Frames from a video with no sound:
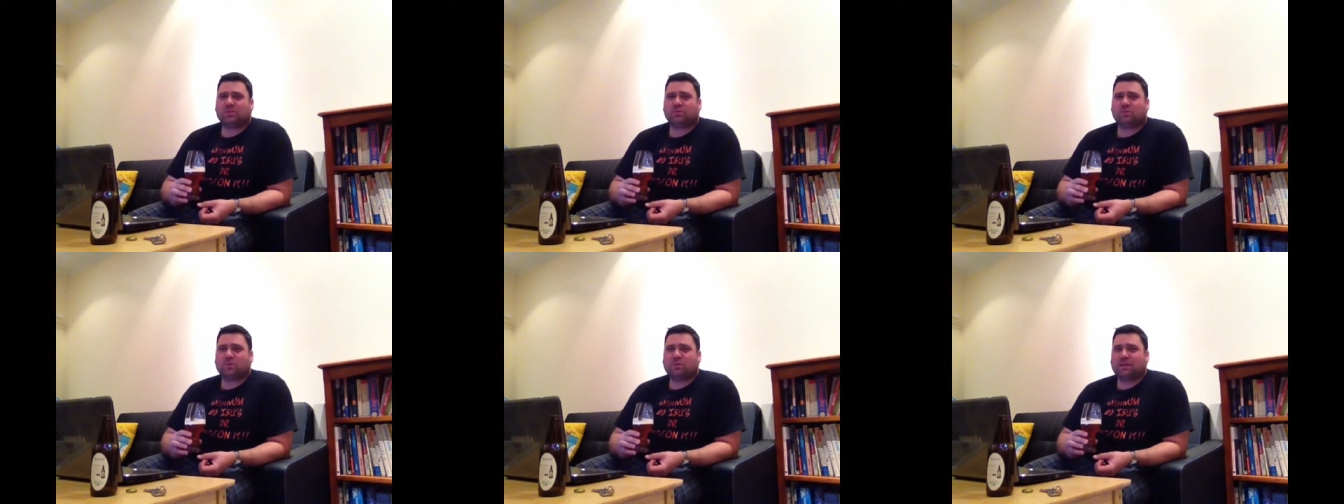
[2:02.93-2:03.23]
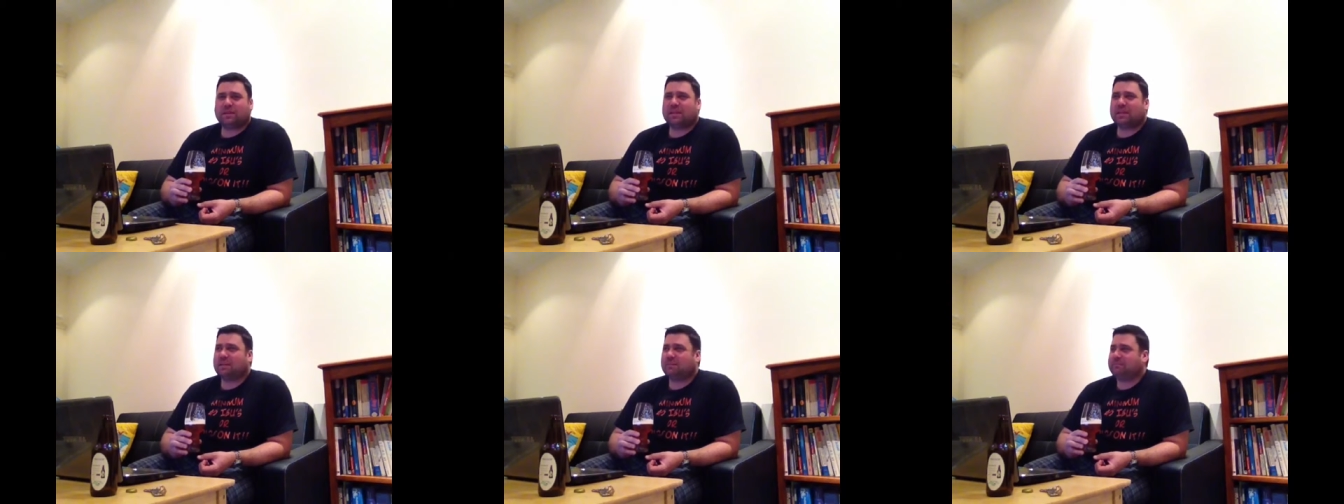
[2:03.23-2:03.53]

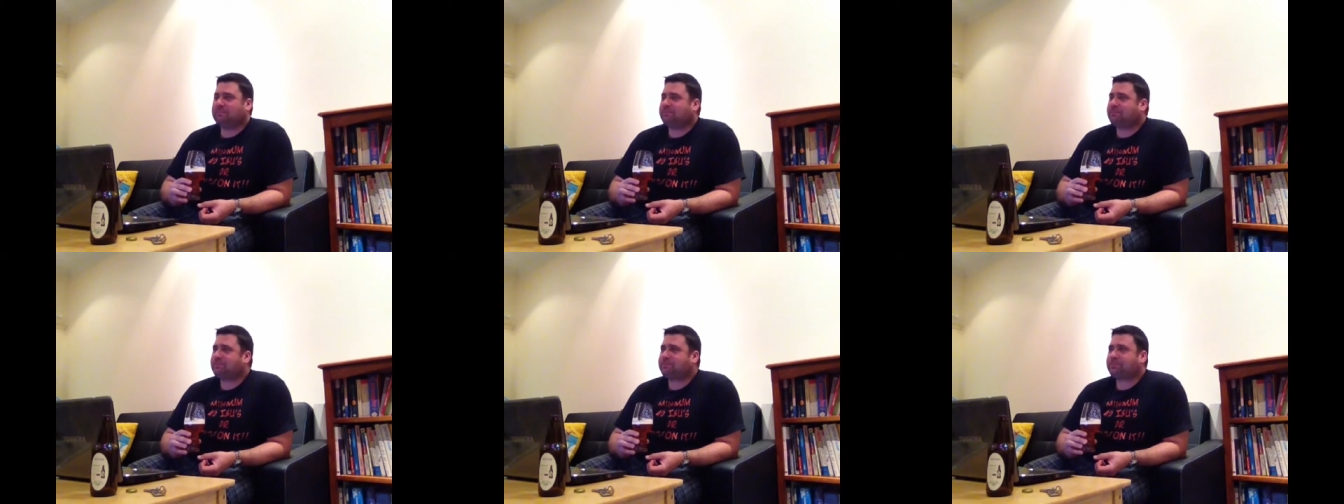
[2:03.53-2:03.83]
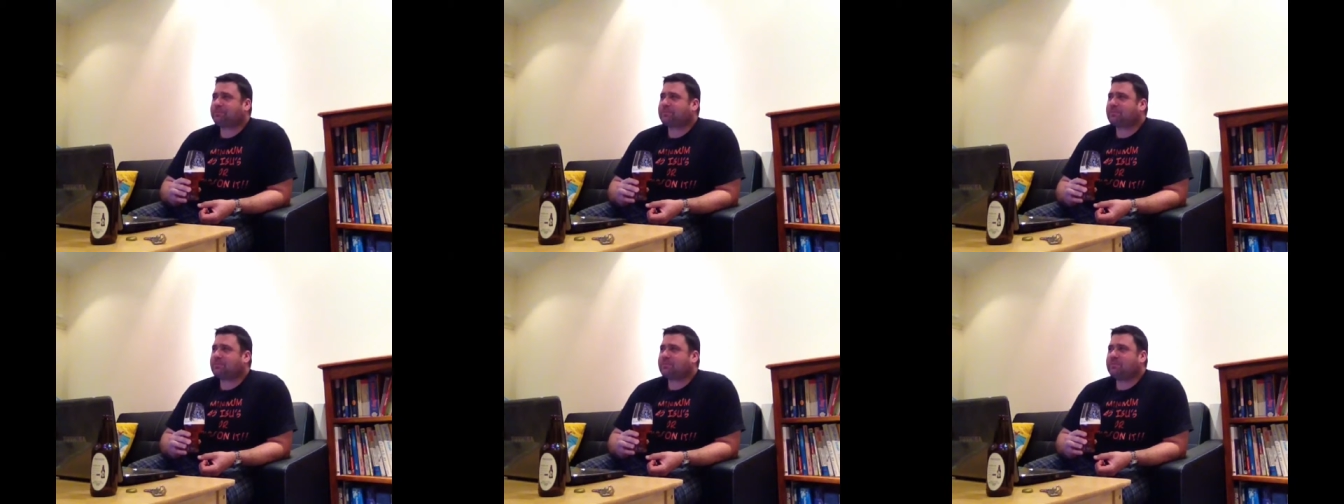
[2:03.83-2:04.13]
swimming in it.
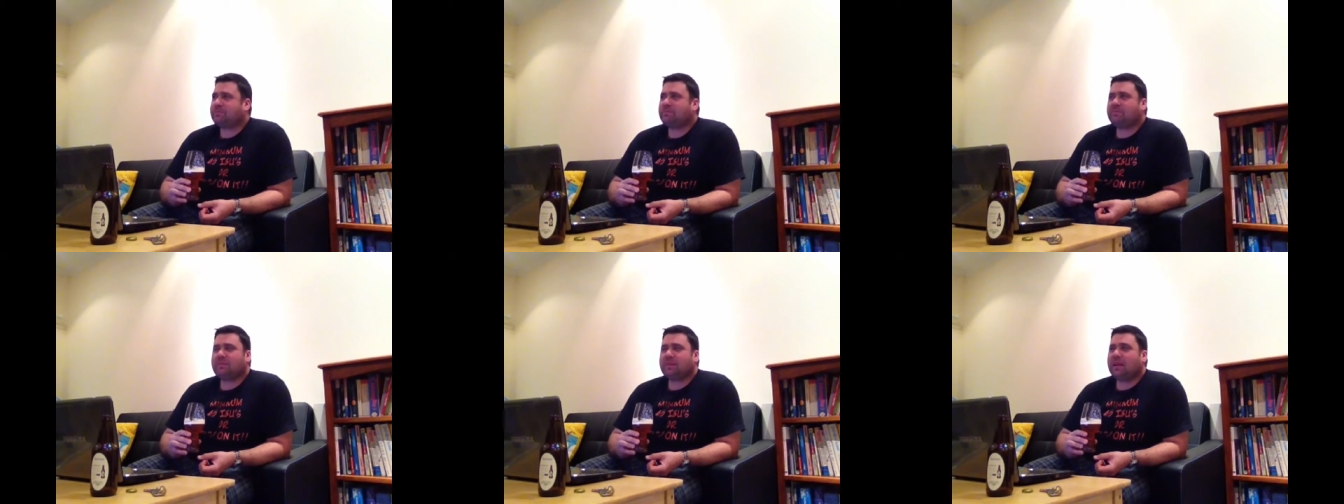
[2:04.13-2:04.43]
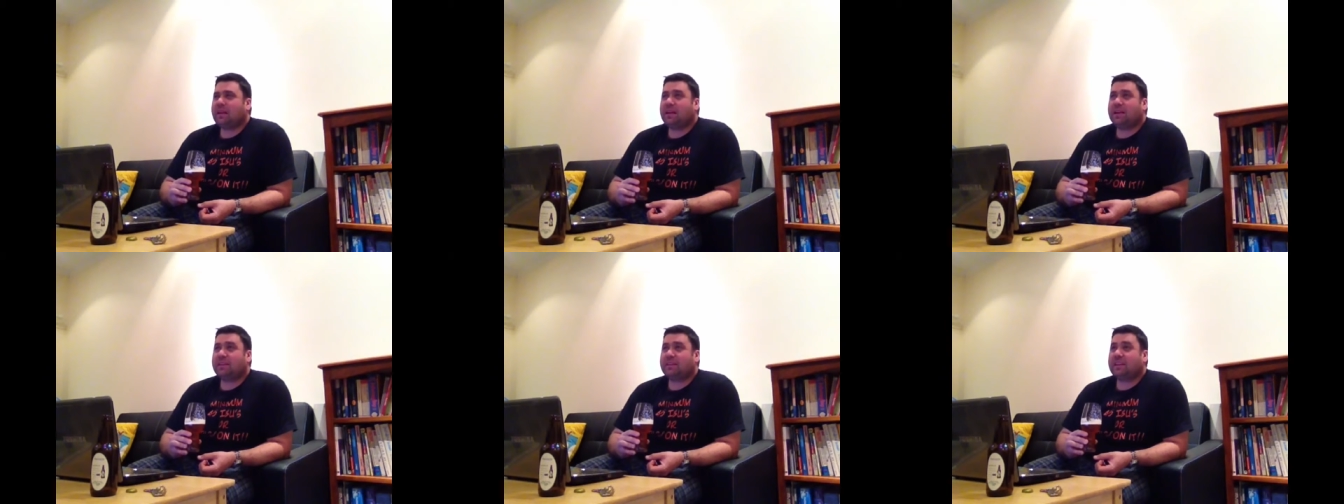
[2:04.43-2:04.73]

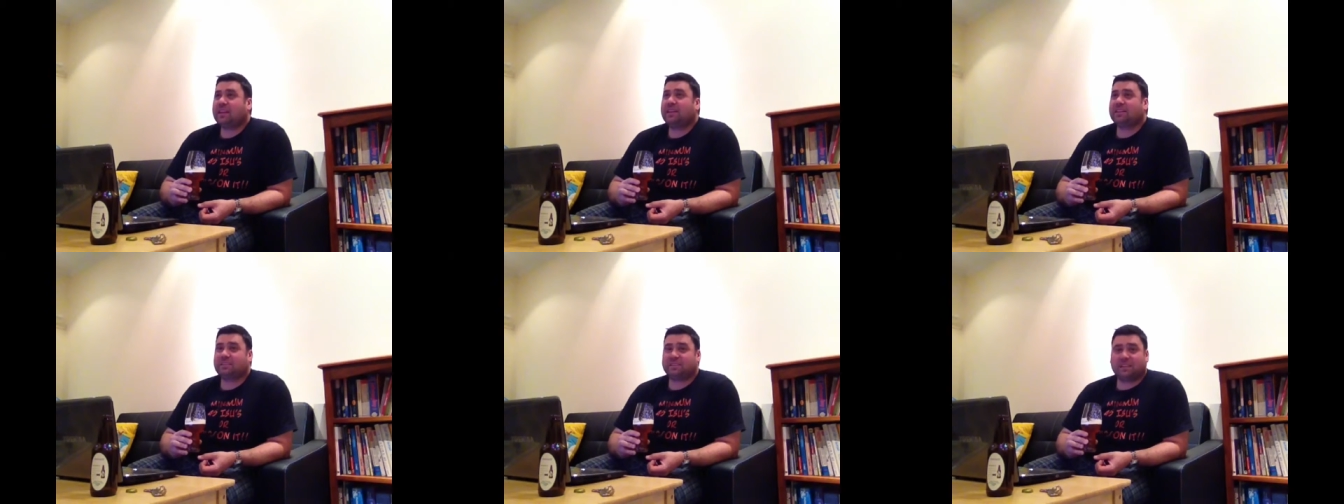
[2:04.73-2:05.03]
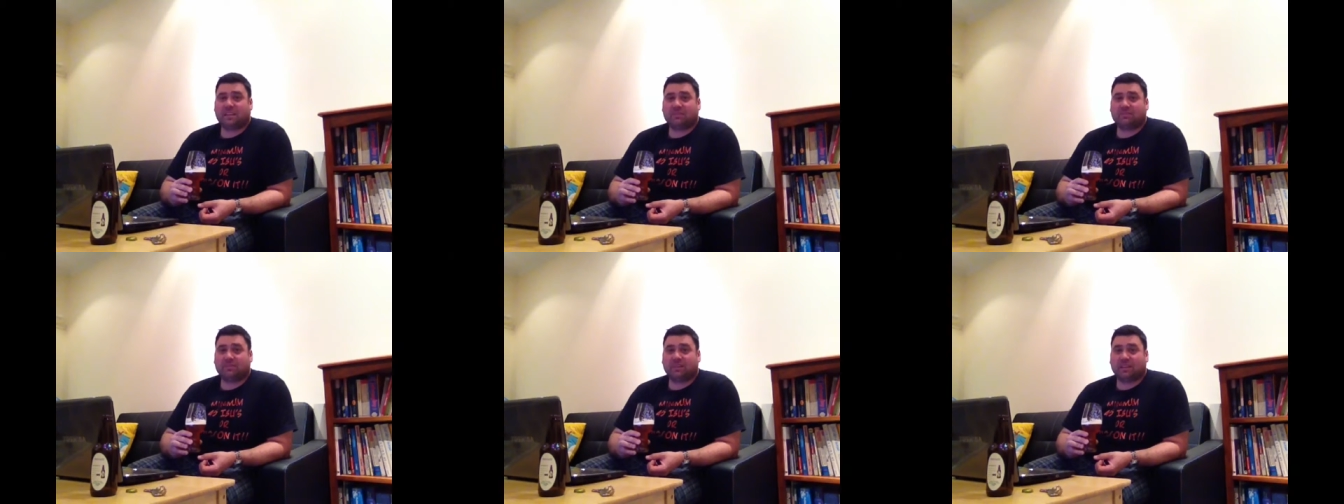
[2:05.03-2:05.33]
Uh, that is
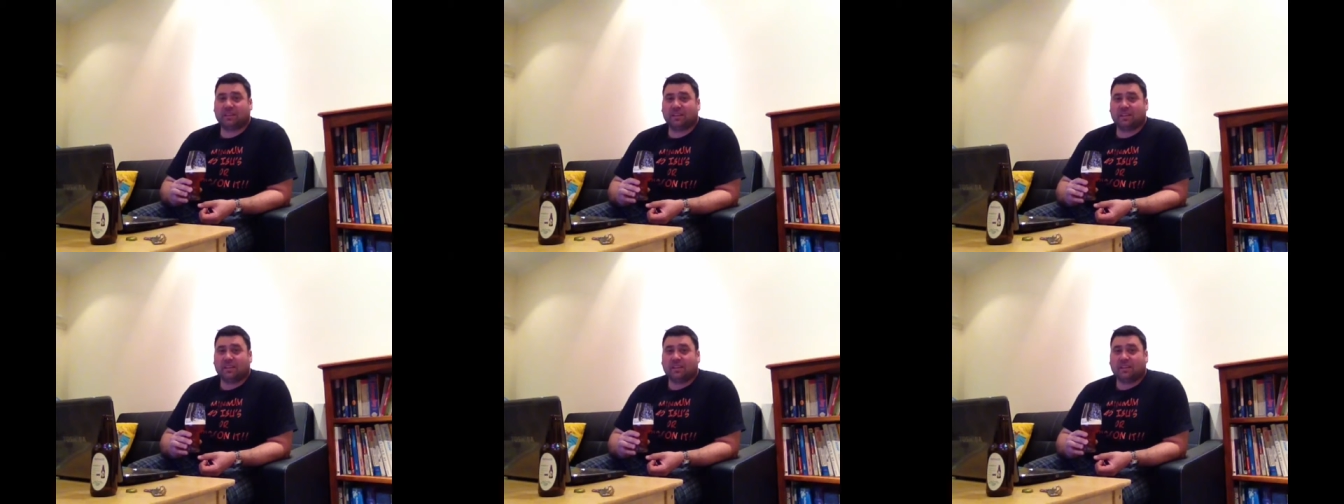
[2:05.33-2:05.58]
lovely.